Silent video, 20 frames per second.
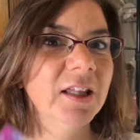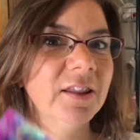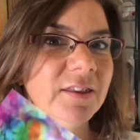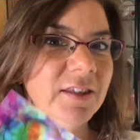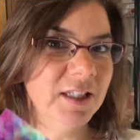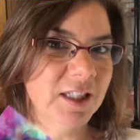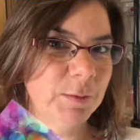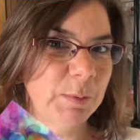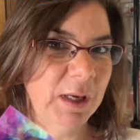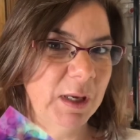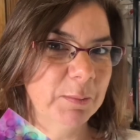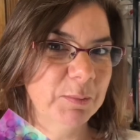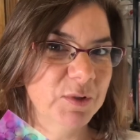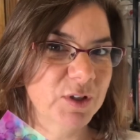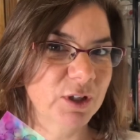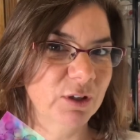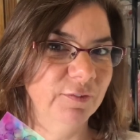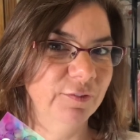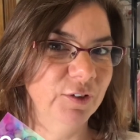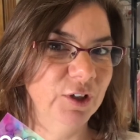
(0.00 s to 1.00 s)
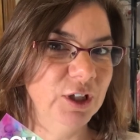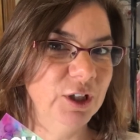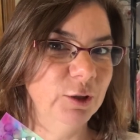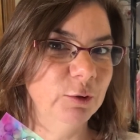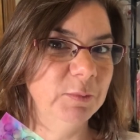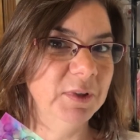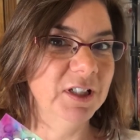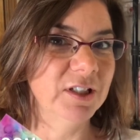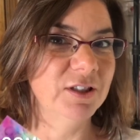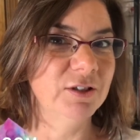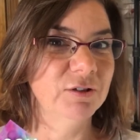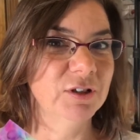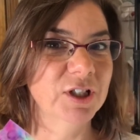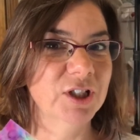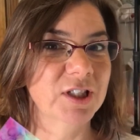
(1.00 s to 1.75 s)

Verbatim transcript: These papers are for you because you can